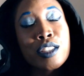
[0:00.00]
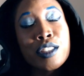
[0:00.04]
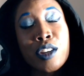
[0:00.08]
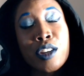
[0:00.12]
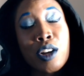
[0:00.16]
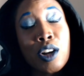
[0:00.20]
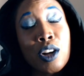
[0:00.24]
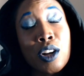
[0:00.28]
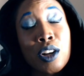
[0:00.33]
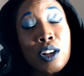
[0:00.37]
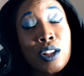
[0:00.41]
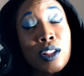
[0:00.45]

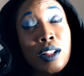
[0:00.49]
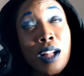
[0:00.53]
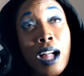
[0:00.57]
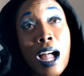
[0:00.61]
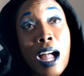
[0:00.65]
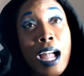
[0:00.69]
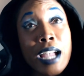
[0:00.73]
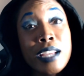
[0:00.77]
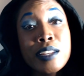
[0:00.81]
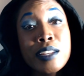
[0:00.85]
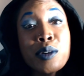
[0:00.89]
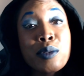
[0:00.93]
Y'all,
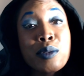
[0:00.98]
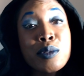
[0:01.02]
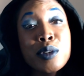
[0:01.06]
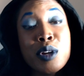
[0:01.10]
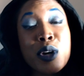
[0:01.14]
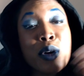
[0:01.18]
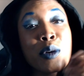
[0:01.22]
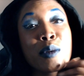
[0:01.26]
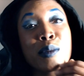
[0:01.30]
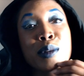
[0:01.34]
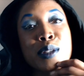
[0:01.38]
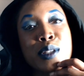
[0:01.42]
I don't
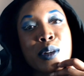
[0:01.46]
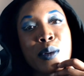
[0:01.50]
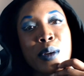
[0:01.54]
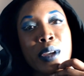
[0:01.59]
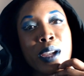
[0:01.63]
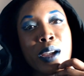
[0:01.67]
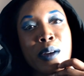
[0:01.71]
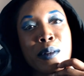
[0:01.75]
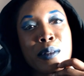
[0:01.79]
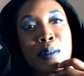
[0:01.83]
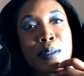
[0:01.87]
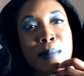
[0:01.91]
know what was going
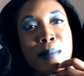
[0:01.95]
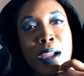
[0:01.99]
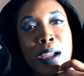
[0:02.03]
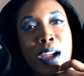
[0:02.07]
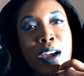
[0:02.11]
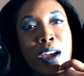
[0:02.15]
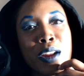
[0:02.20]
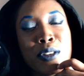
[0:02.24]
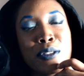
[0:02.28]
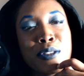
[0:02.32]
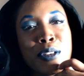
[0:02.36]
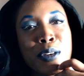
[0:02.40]
on with my
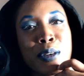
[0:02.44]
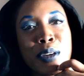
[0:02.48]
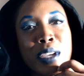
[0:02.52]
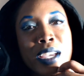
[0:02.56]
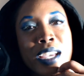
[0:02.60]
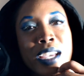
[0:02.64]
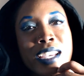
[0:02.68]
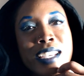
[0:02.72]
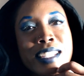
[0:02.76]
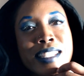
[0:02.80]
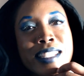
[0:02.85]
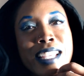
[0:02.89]

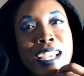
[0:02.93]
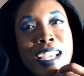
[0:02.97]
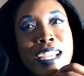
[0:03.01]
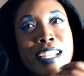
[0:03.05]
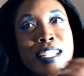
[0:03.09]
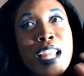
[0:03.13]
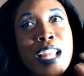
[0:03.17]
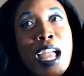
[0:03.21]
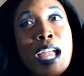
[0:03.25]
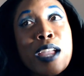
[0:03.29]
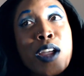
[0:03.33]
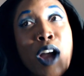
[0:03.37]
autofocus.
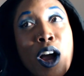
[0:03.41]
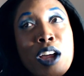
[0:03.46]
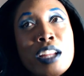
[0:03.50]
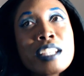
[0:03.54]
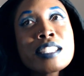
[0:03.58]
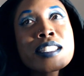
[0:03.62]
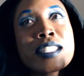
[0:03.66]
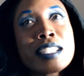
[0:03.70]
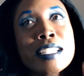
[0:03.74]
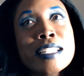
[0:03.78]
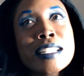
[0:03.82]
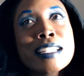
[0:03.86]
I, I
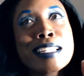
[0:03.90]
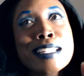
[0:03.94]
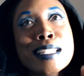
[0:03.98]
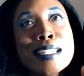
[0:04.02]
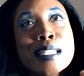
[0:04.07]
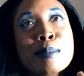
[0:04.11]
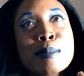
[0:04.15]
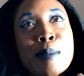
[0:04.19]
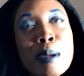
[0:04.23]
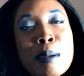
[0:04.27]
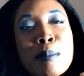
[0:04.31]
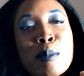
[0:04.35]
honestly need to
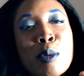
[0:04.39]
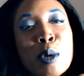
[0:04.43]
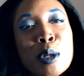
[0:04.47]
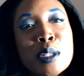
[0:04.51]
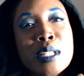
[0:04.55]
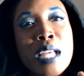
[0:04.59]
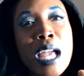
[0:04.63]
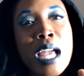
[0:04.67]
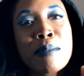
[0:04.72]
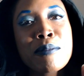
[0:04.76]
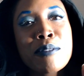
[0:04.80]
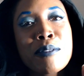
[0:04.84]
spend more
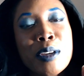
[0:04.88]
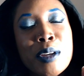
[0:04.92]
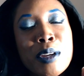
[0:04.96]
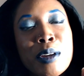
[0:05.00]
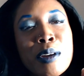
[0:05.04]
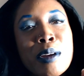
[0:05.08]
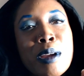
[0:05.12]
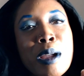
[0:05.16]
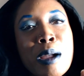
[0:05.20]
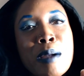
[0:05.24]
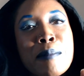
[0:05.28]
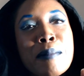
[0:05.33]
time
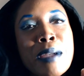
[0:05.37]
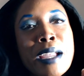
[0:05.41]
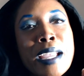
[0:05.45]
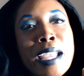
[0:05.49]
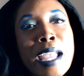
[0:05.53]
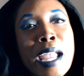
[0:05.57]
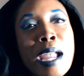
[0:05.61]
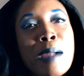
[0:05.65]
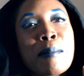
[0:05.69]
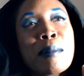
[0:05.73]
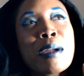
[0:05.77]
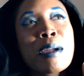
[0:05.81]
figuring out my
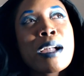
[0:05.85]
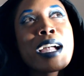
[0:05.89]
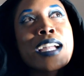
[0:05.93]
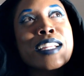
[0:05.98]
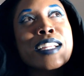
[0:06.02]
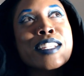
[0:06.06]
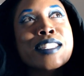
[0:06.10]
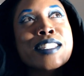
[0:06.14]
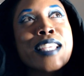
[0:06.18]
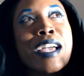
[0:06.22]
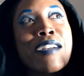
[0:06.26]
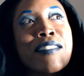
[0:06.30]
camera. I
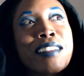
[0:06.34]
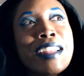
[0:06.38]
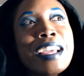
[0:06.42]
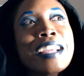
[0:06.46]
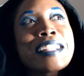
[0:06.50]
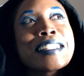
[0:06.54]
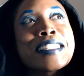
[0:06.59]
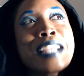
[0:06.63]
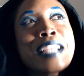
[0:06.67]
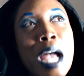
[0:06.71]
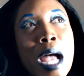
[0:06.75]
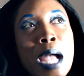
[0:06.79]
just haven't
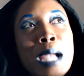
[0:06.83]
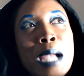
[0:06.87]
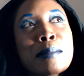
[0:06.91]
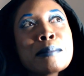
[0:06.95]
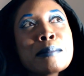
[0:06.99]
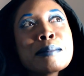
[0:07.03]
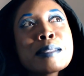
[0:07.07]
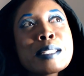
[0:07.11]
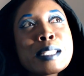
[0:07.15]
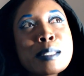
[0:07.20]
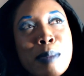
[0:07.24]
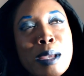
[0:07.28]
had time
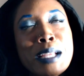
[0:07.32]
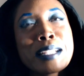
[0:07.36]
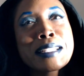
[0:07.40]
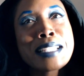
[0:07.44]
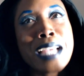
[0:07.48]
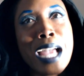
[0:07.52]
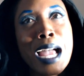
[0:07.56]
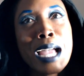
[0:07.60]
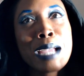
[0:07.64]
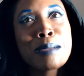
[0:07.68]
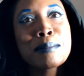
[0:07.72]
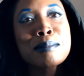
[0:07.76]
to spend
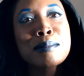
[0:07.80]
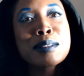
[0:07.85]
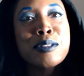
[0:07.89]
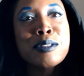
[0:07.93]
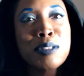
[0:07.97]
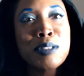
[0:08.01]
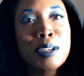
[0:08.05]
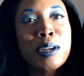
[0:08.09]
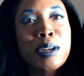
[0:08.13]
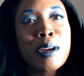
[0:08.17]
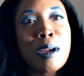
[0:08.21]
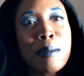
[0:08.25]
time to
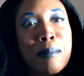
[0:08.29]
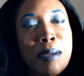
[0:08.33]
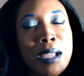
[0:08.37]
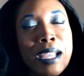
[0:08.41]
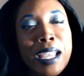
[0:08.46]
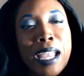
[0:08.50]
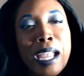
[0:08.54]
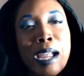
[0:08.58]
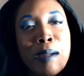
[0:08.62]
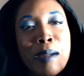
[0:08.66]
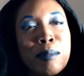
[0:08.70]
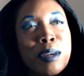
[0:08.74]
figure out my
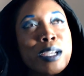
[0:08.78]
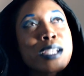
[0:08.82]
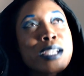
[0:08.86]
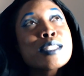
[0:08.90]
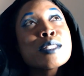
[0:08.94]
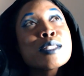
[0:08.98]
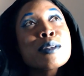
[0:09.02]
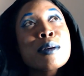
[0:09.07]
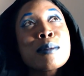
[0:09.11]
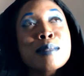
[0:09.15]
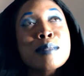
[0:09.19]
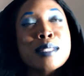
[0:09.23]
camera.
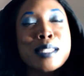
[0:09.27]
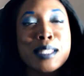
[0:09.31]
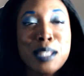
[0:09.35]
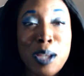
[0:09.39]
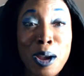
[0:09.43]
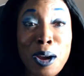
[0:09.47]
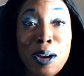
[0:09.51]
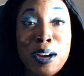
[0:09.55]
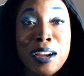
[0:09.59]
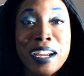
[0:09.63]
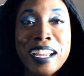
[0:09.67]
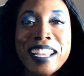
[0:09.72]
So I'm
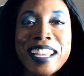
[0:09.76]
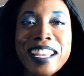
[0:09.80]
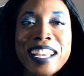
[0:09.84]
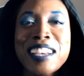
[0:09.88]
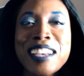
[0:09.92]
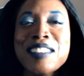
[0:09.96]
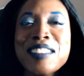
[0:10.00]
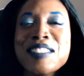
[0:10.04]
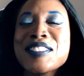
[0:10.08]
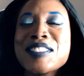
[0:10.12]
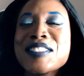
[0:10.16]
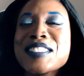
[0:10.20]
sorry
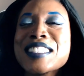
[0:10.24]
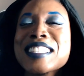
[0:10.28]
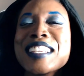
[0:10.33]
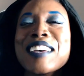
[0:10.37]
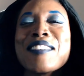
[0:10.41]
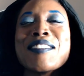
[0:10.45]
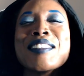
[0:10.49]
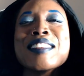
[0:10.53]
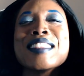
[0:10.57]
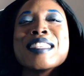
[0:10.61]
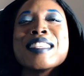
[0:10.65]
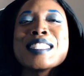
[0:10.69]
if
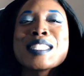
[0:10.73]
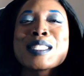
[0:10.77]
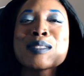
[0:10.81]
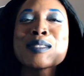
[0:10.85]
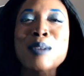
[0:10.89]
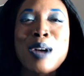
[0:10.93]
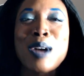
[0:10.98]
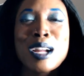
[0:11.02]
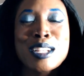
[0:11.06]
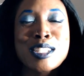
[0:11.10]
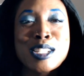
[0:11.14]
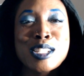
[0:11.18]
some of the
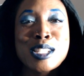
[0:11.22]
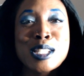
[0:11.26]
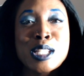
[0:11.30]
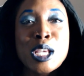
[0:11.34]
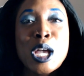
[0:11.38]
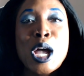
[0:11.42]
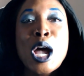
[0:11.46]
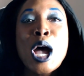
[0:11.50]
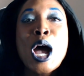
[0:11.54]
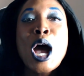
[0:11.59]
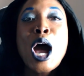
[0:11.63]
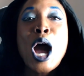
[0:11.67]
swatches
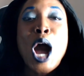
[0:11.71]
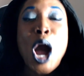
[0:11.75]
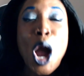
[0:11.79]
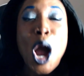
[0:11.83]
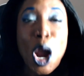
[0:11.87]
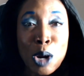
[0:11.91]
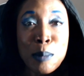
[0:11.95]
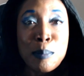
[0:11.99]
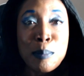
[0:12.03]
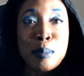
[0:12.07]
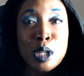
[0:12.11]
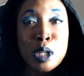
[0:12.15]

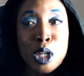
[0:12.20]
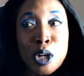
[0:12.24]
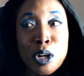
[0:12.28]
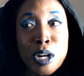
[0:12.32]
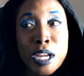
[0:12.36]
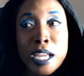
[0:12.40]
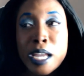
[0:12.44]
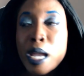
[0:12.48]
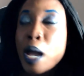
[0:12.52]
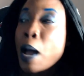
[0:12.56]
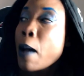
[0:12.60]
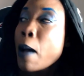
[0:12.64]
are
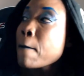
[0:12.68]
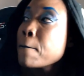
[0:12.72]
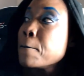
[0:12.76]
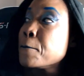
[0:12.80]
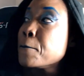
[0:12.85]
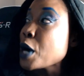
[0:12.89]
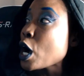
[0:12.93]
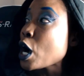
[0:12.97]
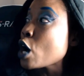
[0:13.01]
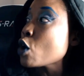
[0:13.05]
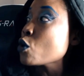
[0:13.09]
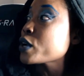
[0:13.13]
blurry.
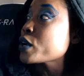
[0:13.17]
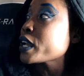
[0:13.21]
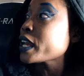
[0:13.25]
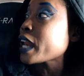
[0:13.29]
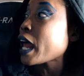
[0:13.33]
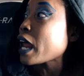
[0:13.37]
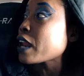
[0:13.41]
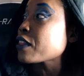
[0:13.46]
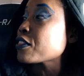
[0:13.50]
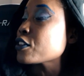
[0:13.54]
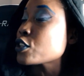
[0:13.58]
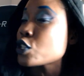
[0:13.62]
Bo, get
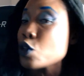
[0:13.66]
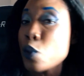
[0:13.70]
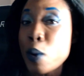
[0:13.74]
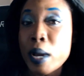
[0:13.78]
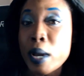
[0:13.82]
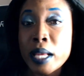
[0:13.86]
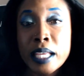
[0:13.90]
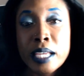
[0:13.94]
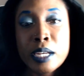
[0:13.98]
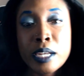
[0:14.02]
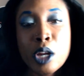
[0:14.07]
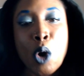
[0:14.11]
out of the
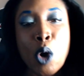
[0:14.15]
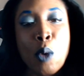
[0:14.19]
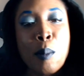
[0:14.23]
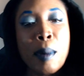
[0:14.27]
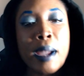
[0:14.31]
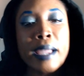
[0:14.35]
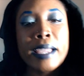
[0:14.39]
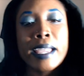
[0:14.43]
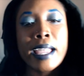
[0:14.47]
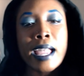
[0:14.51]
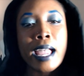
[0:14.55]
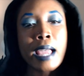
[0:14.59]
toilet. Oh
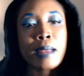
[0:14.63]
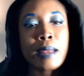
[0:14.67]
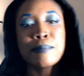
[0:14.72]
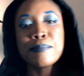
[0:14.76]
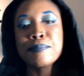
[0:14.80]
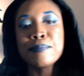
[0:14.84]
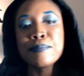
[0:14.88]
my God.